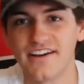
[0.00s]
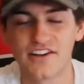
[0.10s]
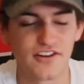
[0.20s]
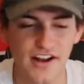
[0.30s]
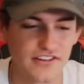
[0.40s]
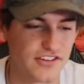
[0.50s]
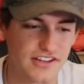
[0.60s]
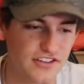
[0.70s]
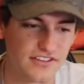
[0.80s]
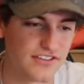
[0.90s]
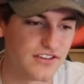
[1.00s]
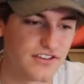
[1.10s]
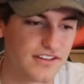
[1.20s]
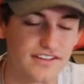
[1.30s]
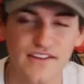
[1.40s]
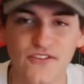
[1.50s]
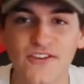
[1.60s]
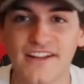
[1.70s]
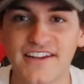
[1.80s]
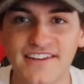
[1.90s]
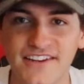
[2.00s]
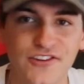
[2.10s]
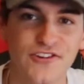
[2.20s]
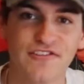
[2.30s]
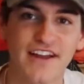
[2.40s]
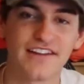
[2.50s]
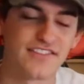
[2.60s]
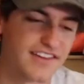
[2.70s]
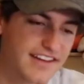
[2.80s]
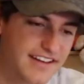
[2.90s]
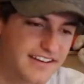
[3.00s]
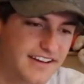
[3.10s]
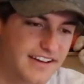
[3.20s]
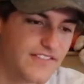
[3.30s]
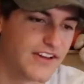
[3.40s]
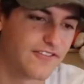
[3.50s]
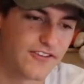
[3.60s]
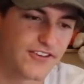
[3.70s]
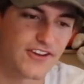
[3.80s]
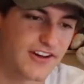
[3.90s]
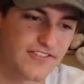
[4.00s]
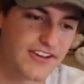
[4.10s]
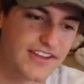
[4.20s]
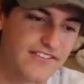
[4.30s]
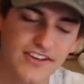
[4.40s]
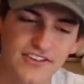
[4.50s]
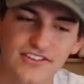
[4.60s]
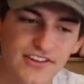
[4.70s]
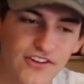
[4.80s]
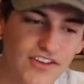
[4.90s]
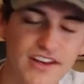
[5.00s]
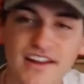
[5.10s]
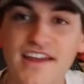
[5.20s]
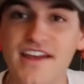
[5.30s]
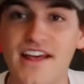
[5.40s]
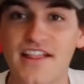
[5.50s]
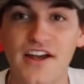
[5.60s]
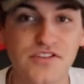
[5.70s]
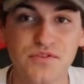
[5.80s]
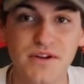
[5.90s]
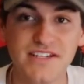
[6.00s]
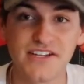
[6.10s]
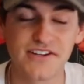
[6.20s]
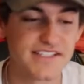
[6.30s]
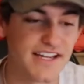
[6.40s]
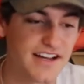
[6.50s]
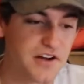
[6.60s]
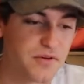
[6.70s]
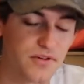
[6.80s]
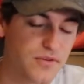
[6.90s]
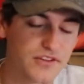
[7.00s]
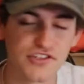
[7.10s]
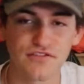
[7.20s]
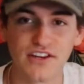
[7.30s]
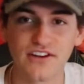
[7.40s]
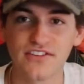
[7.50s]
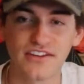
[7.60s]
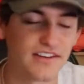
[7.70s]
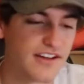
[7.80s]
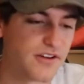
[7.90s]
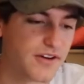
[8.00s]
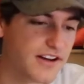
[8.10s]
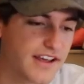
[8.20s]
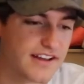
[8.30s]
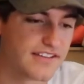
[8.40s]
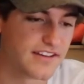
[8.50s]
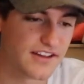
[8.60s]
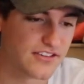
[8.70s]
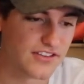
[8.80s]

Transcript: congratulations to the Tampa Bay Lightning, who advance. And, but we'll be talking about them in just a little bit. That was the one series. We'll shift gears and we're going to head to the other